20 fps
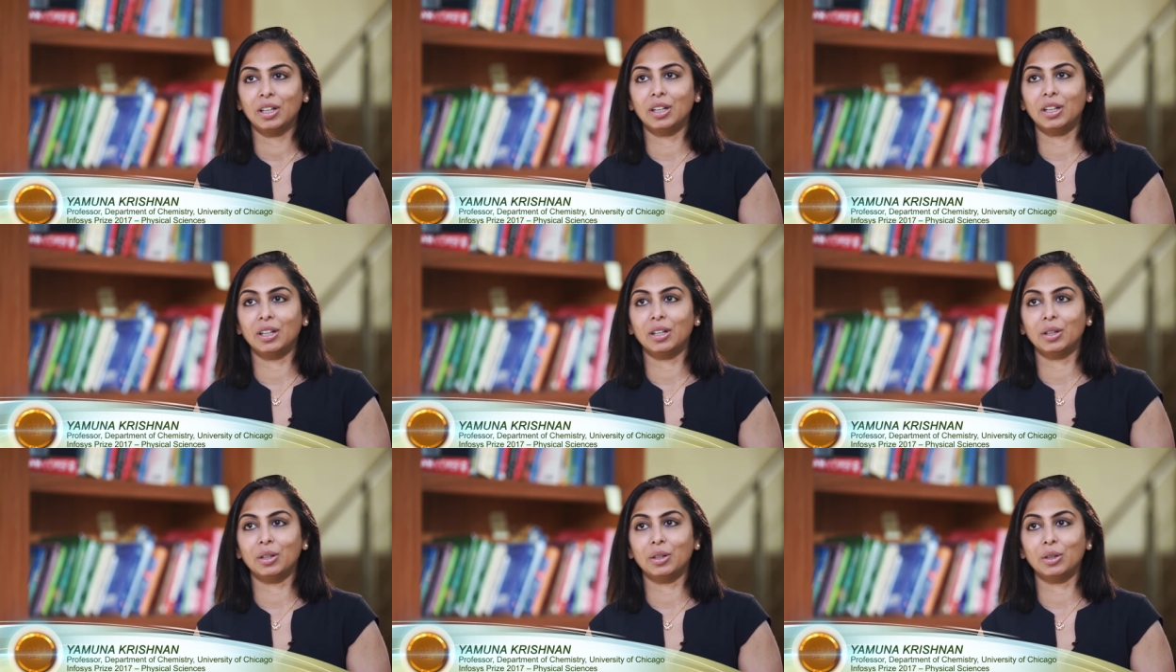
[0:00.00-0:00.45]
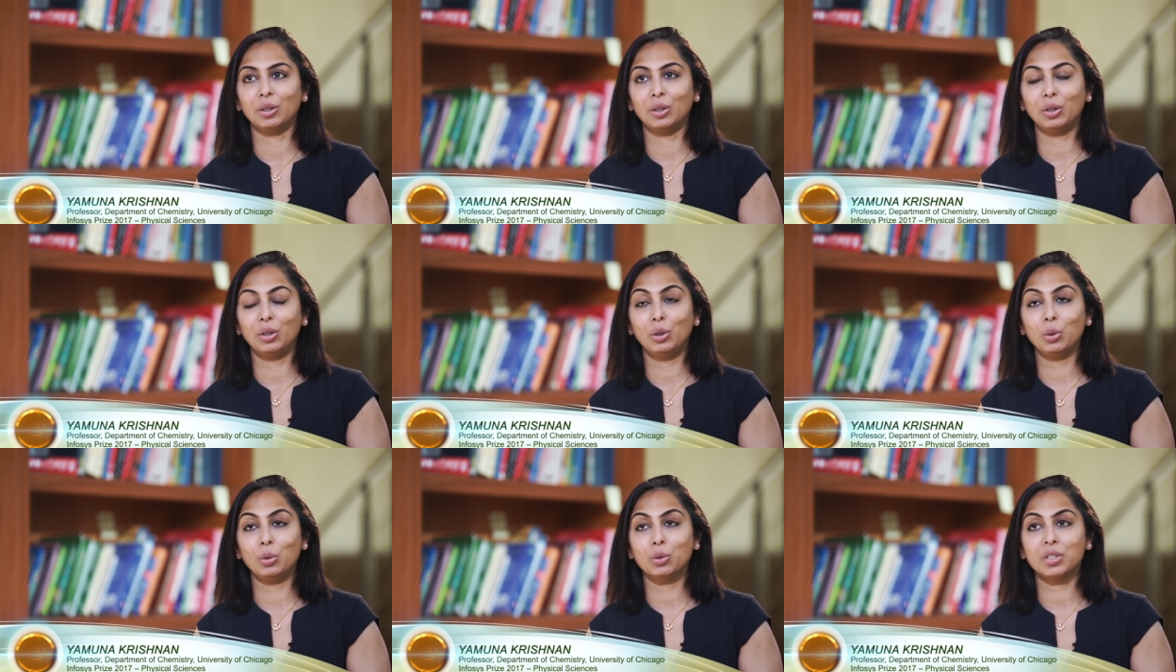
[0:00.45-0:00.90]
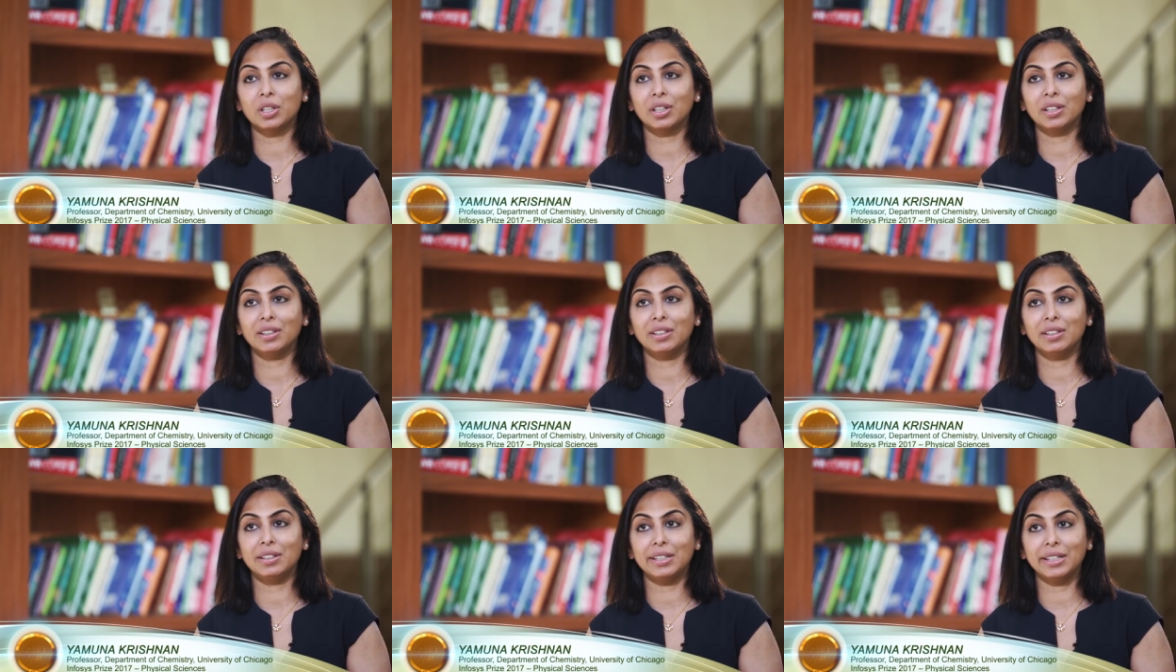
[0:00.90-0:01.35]
uh,
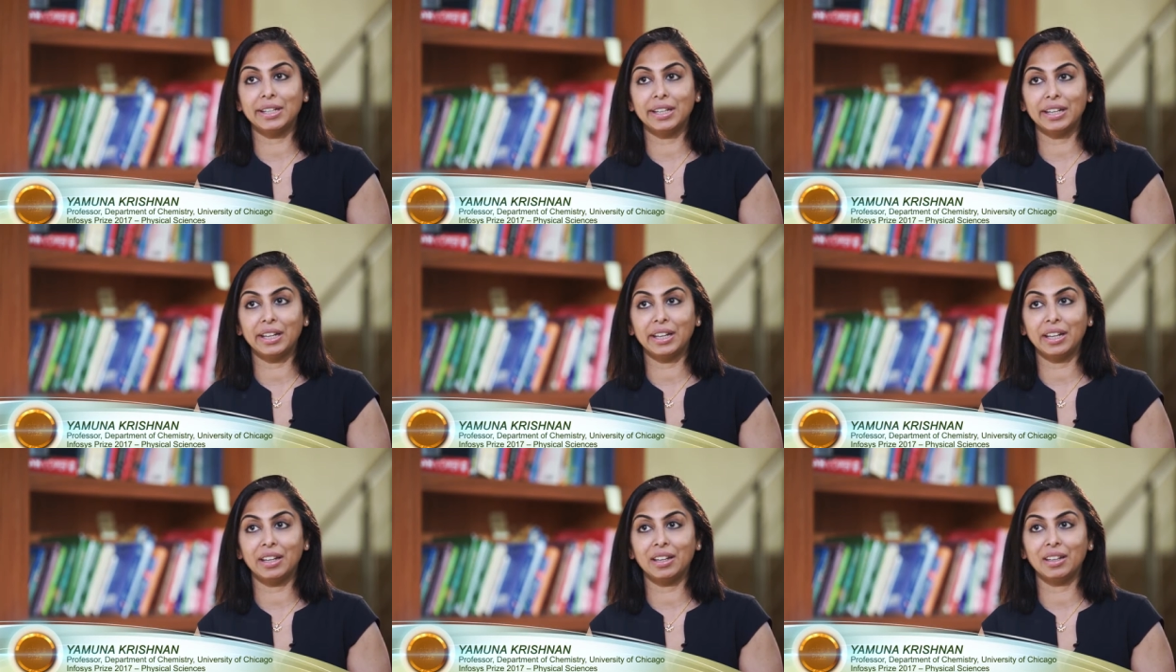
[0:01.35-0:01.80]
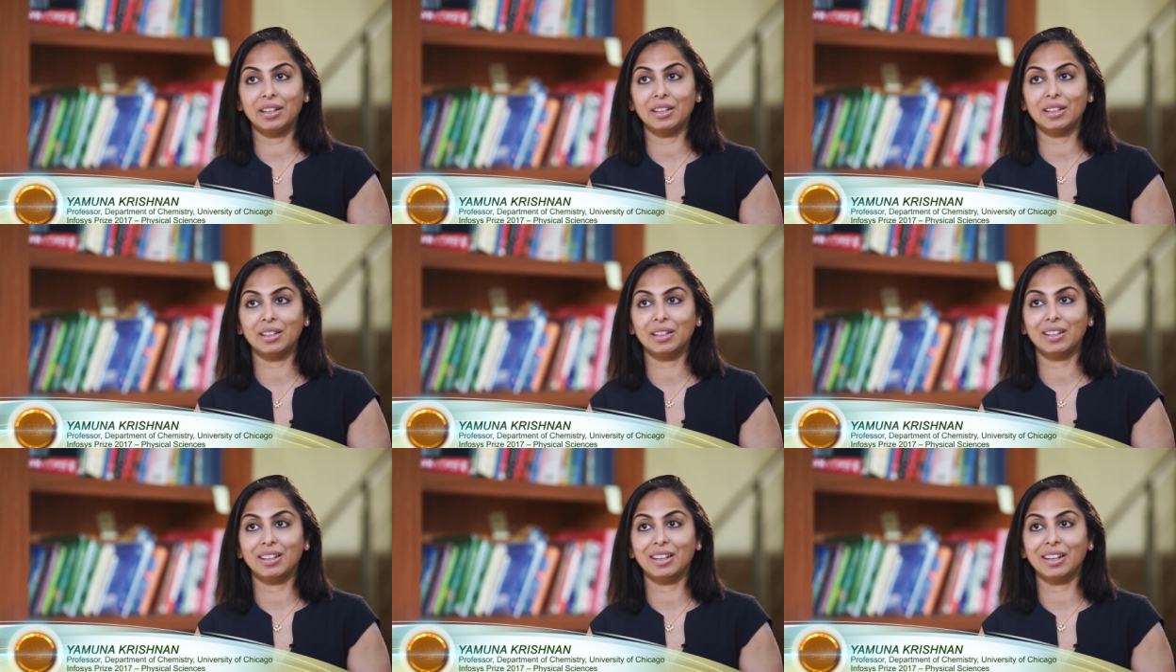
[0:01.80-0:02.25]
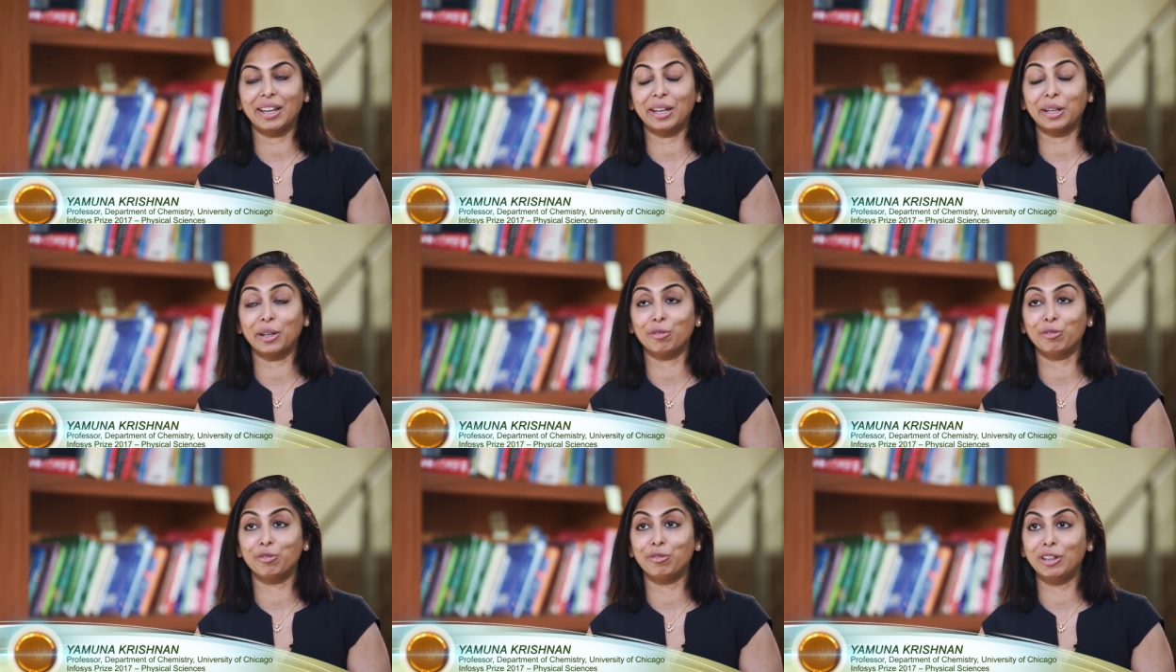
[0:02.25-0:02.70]
using DNA
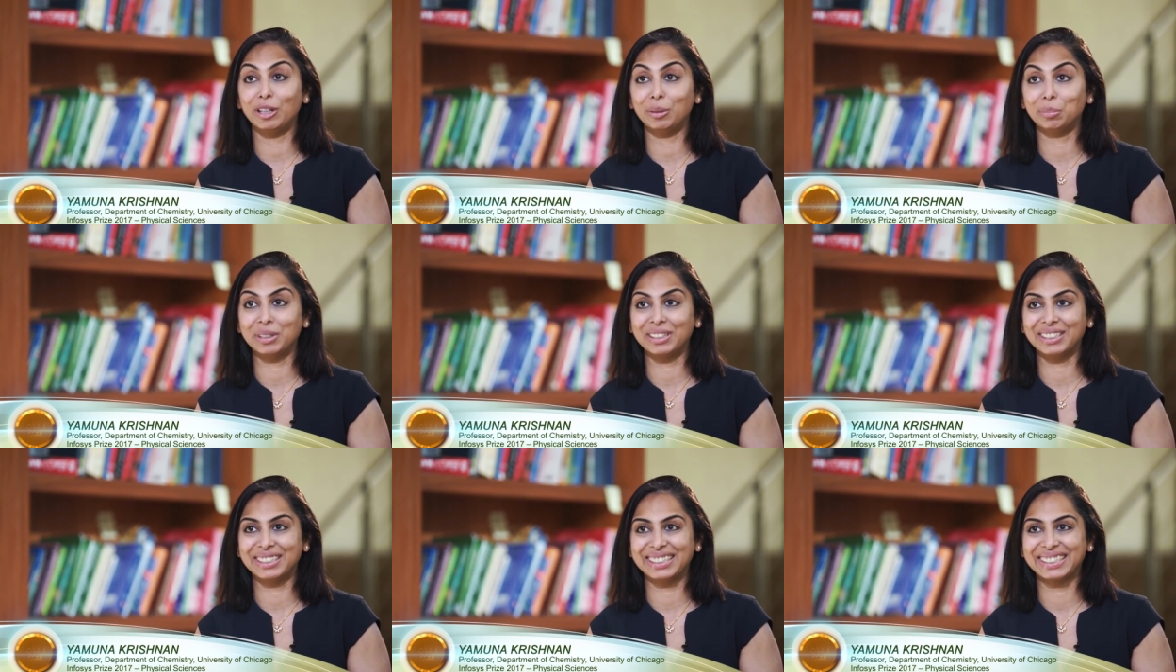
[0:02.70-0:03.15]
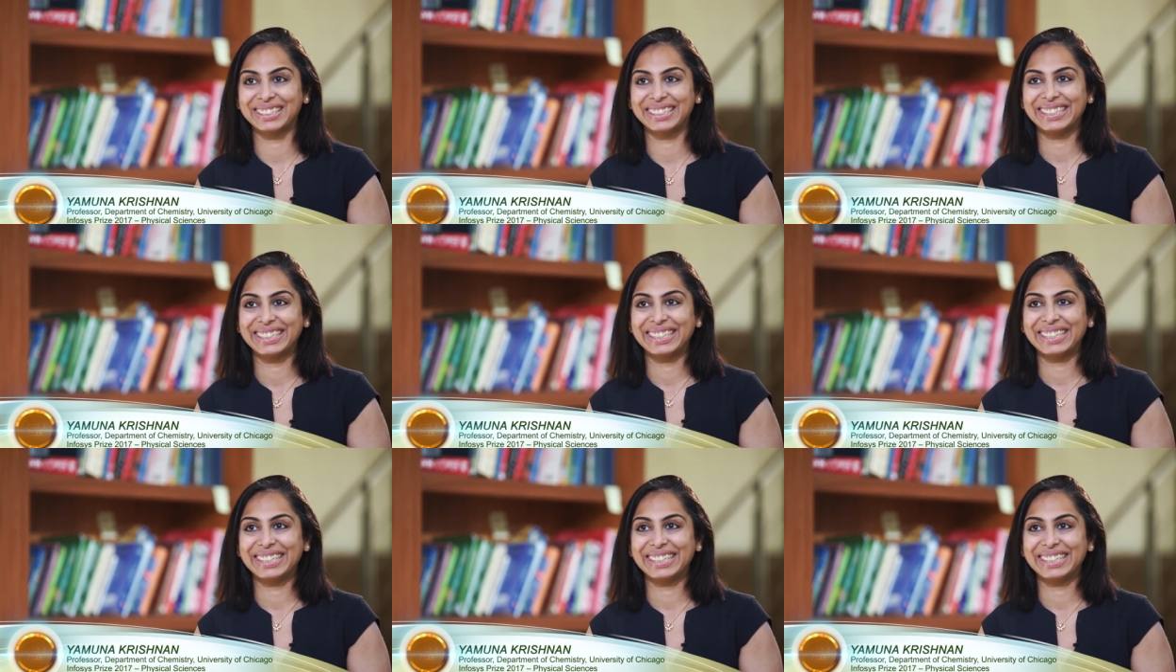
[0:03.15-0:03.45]
like a filament.